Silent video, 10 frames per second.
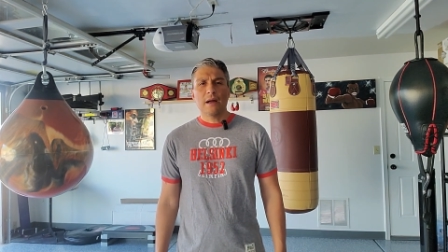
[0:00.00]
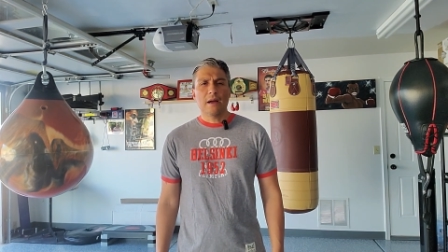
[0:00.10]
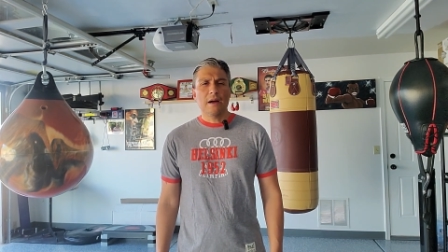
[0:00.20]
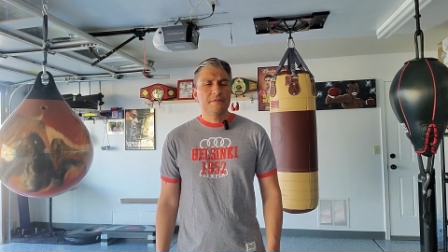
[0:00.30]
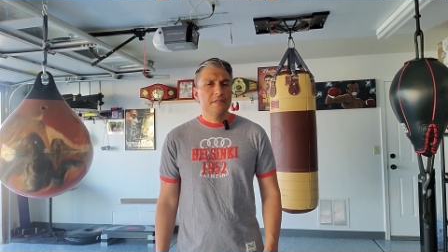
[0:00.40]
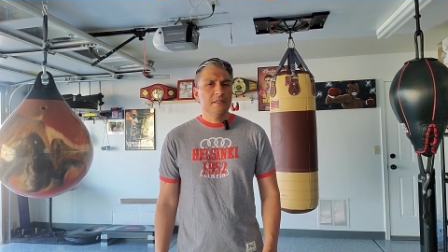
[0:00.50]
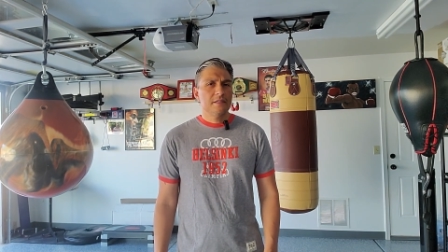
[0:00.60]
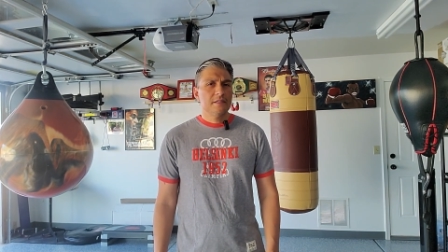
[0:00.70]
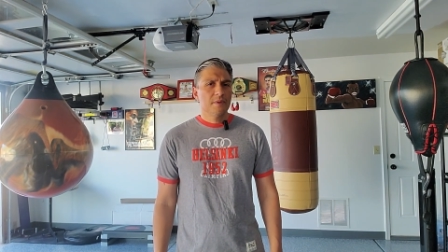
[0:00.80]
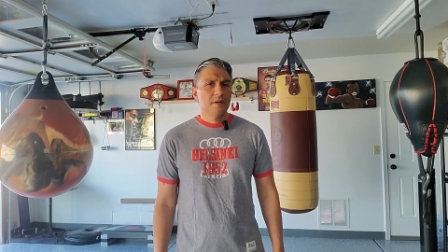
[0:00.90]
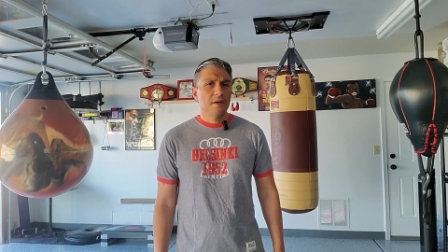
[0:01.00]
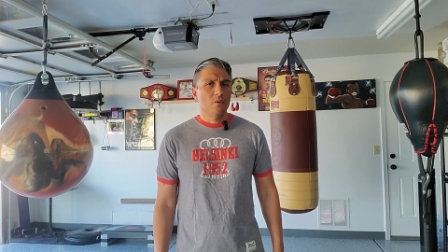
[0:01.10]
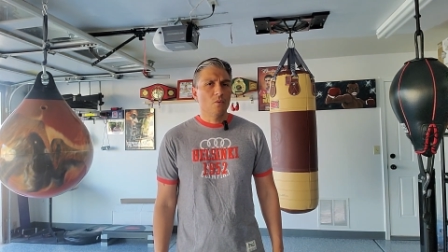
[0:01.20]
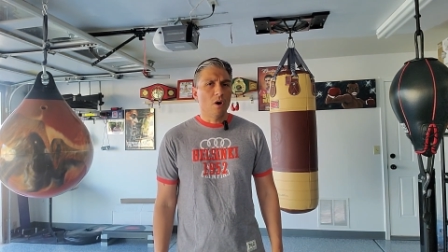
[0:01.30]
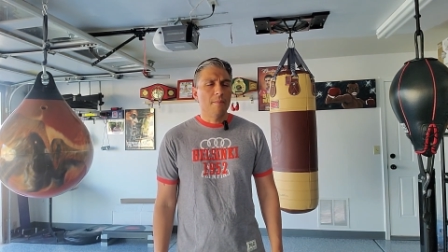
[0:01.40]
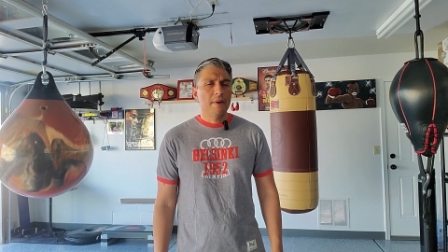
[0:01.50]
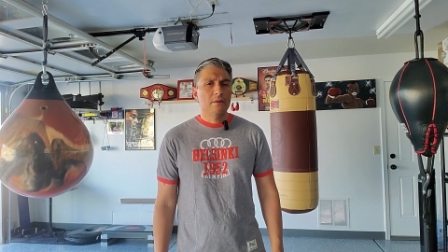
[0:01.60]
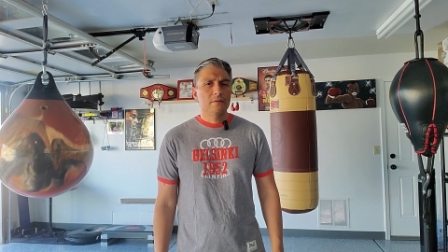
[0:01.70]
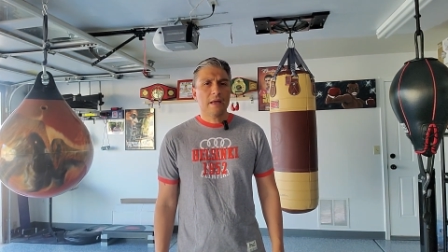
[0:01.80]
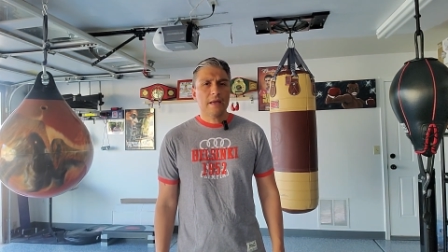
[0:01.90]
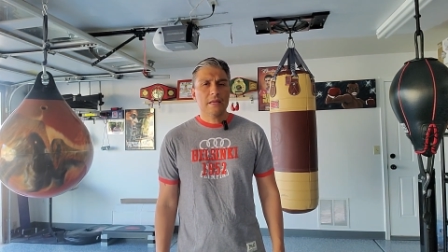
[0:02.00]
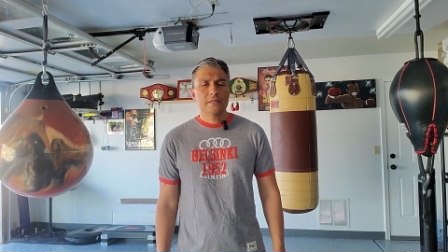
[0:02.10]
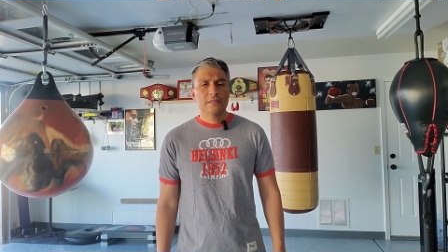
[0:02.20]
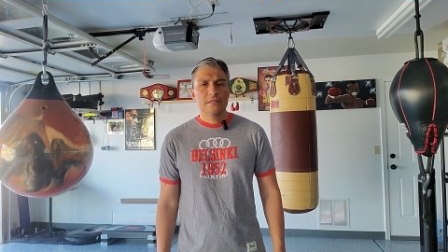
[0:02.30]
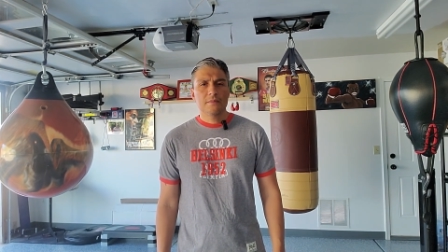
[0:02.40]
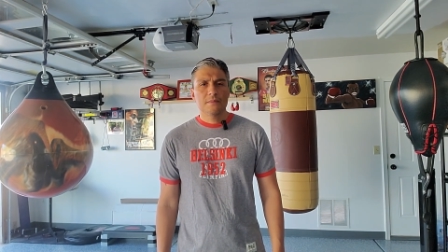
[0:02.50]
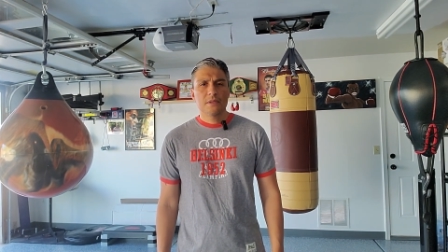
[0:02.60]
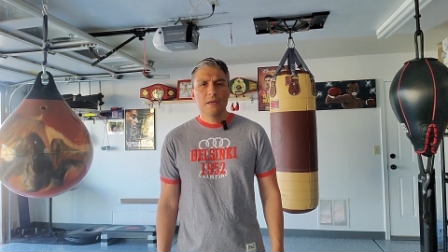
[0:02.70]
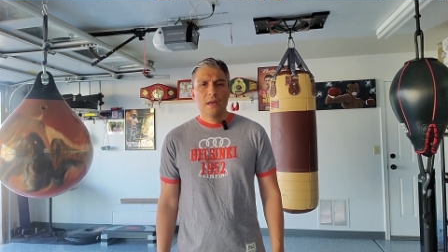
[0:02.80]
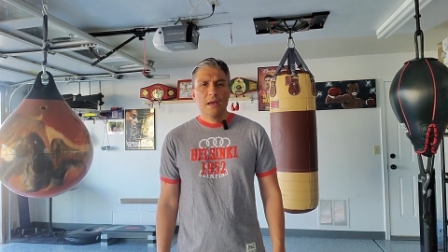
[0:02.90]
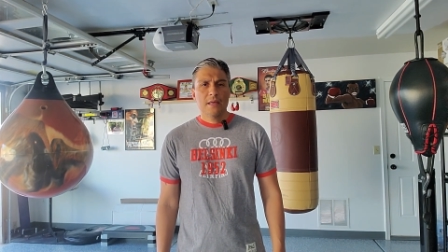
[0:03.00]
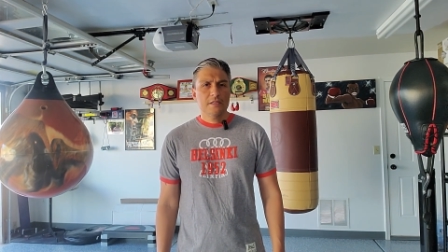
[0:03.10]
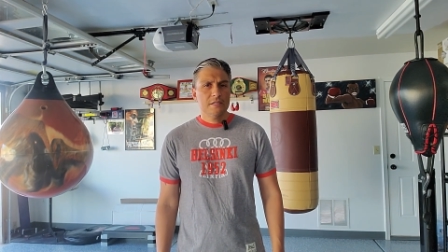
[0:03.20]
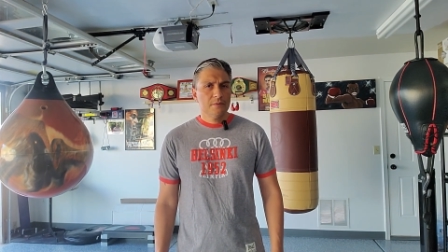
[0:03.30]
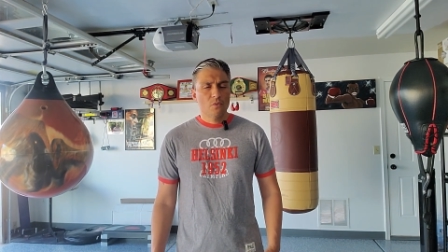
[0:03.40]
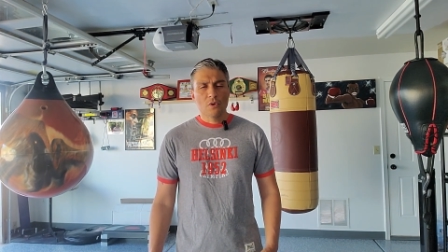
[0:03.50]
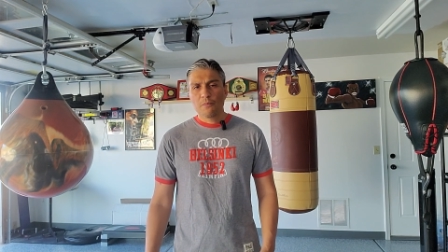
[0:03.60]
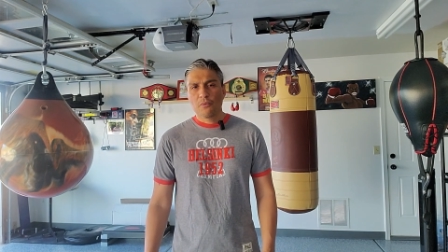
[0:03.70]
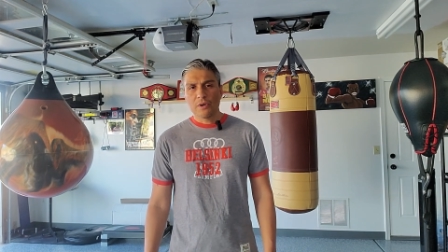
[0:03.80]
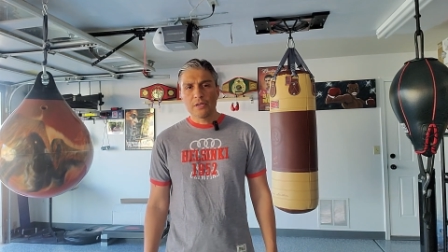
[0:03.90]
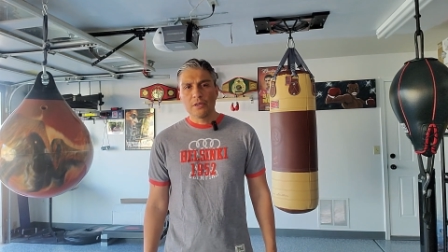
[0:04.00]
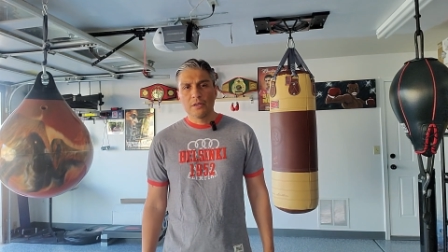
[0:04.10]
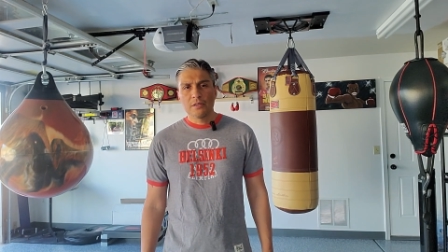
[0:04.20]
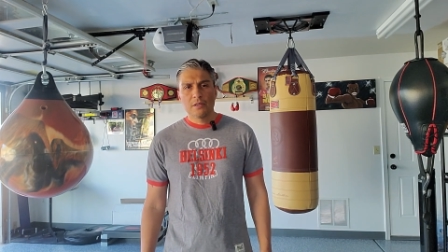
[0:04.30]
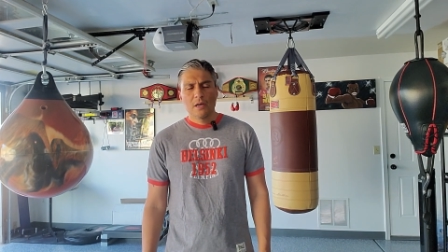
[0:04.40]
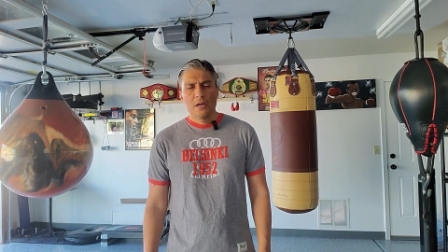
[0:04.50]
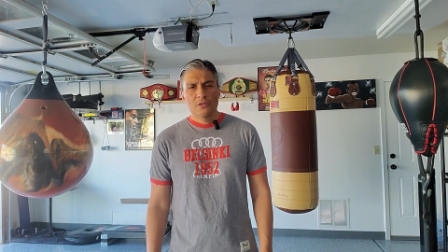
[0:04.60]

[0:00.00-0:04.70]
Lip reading: I've seen some of the wall mount hanging systems, and they seem to work pretty good.